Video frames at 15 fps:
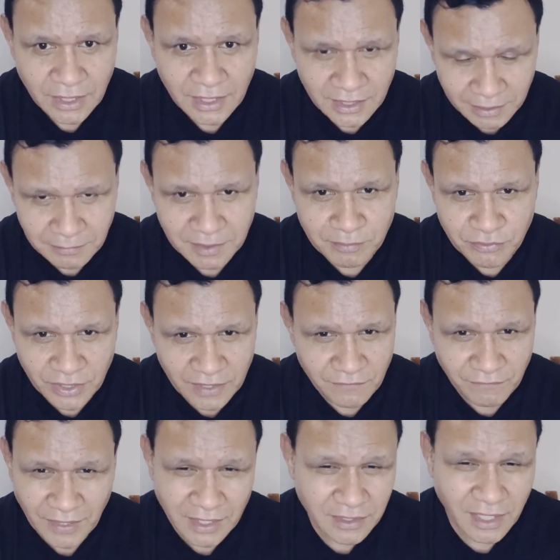Let me pray.
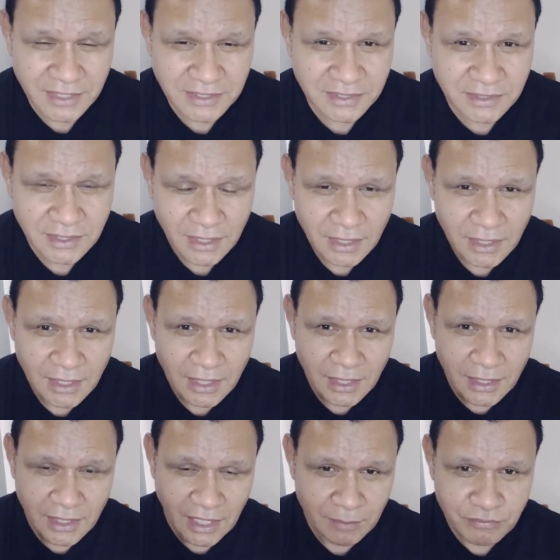Father,
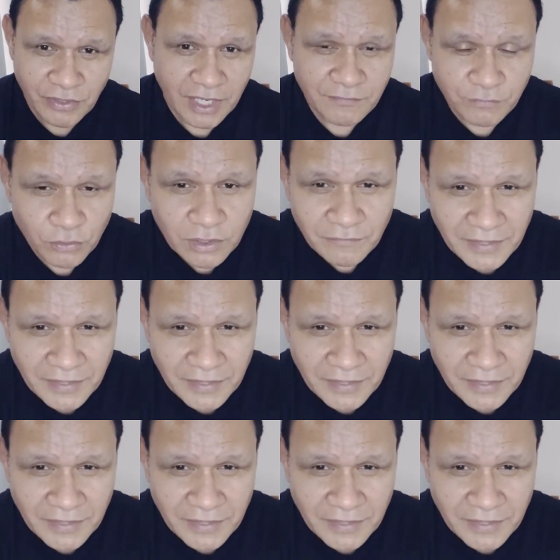I pray for all of